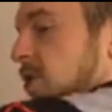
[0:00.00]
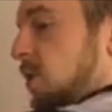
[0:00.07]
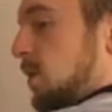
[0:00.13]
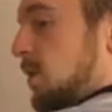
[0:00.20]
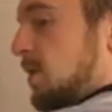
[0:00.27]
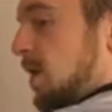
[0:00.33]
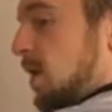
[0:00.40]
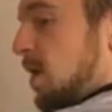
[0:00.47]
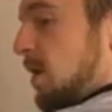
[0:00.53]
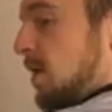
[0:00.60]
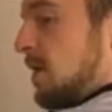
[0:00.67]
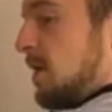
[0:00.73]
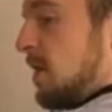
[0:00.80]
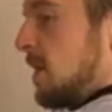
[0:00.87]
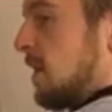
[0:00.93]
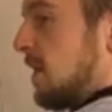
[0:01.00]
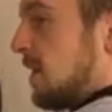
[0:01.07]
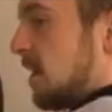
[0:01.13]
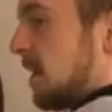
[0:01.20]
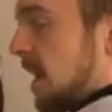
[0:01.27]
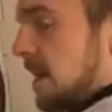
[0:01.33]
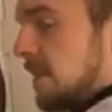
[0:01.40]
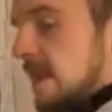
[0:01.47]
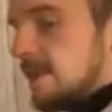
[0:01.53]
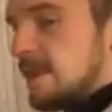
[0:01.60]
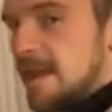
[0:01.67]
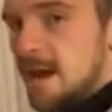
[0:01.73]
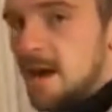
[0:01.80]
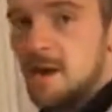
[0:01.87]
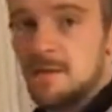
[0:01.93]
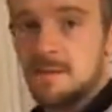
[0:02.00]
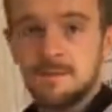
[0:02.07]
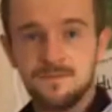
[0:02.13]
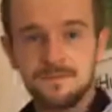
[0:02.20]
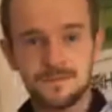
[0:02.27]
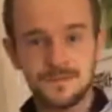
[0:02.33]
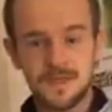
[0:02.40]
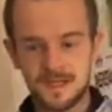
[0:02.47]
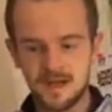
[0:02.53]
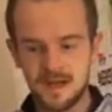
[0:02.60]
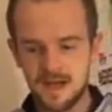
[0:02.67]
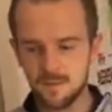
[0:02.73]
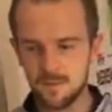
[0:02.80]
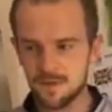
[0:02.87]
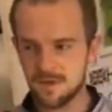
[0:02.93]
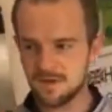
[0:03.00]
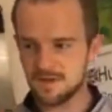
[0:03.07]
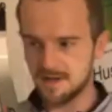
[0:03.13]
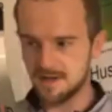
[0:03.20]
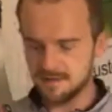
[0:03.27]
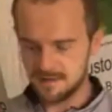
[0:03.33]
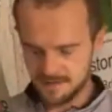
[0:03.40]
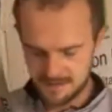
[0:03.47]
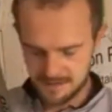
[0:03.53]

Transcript: shoulder down, and then the arm in line with ourselves.